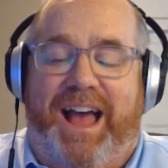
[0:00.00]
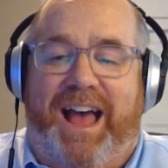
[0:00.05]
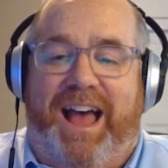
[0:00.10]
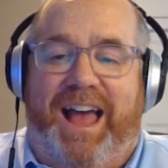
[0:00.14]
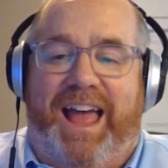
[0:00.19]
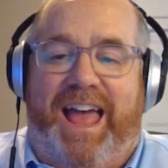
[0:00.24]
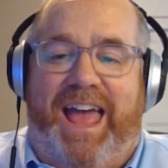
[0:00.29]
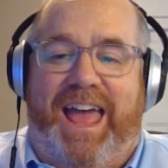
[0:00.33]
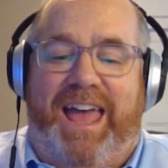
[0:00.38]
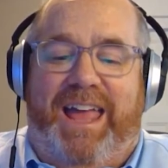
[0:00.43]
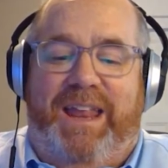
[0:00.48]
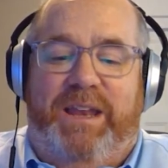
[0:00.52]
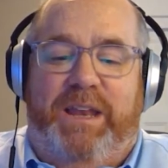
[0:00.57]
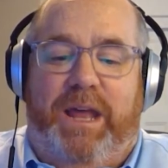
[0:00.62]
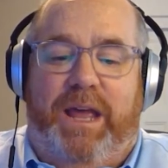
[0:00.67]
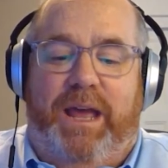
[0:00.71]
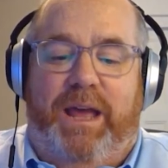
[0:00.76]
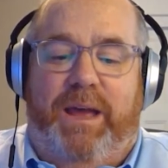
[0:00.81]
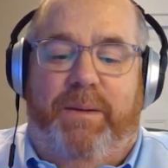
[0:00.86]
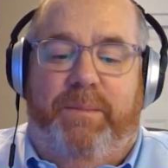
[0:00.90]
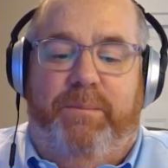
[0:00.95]
Uh, and
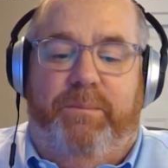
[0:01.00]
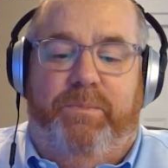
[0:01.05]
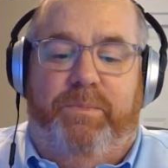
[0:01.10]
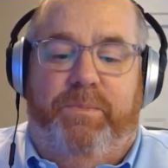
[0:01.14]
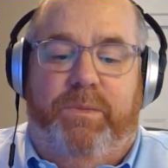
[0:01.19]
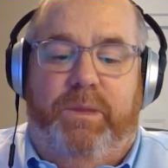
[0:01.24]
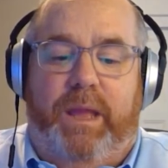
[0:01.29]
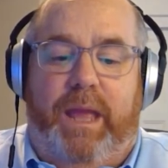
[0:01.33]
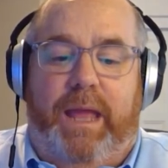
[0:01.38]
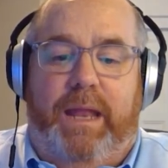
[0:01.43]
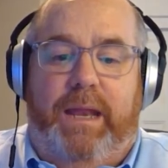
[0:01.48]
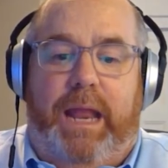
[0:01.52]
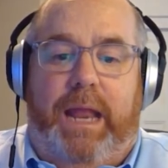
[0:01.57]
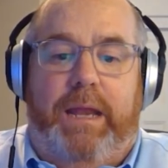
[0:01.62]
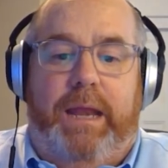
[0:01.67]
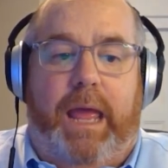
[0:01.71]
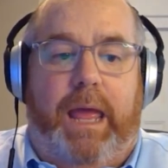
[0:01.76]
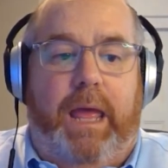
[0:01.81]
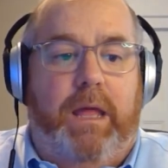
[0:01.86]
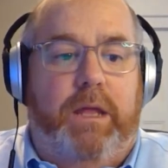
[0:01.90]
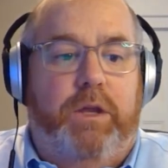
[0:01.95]
um, and,
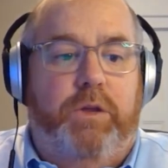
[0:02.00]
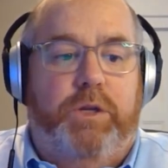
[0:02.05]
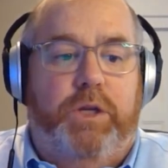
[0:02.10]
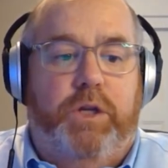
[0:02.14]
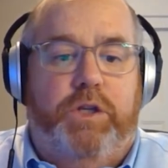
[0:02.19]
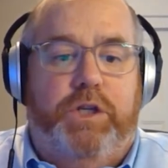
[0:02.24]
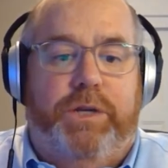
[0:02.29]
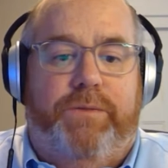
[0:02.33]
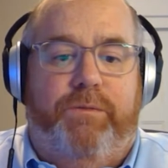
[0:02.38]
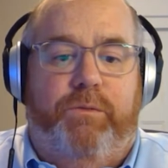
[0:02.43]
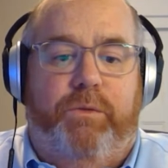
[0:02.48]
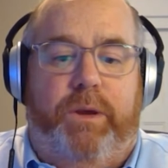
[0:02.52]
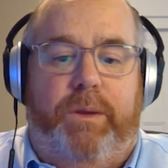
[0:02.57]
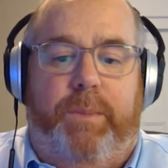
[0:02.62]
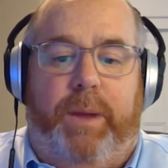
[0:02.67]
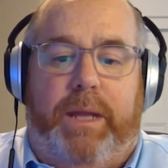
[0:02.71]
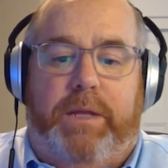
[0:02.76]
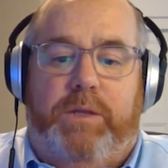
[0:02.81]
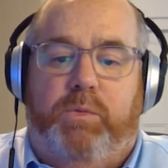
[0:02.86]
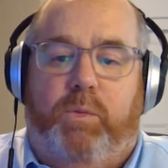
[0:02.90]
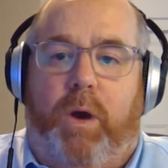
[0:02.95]
and yet yeah, utilities are giving
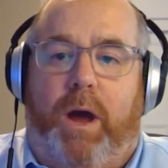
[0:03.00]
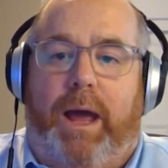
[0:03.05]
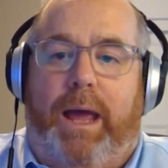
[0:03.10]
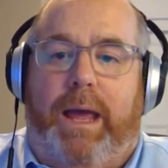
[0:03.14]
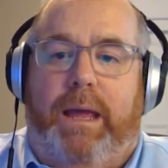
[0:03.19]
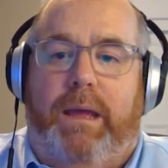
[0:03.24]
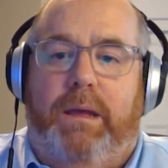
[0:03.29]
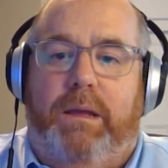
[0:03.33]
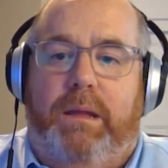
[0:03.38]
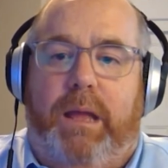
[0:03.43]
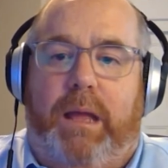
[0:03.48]
rebates. Why?